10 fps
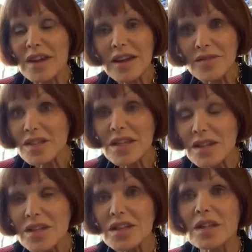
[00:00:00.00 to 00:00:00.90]
And I haven't said
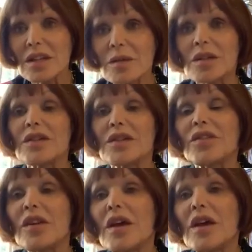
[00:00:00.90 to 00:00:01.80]
this to anyone
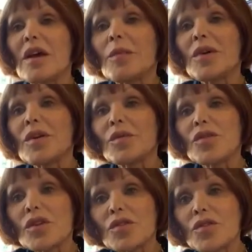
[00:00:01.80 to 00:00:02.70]
else, but it was
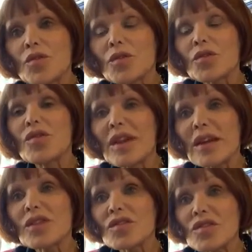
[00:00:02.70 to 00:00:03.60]
an extraordinary
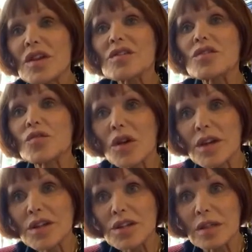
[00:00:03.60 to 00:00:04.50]
exercise in
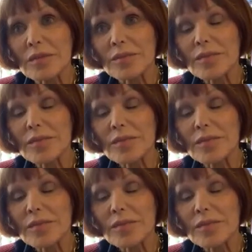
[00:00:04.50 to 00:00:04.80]
writing,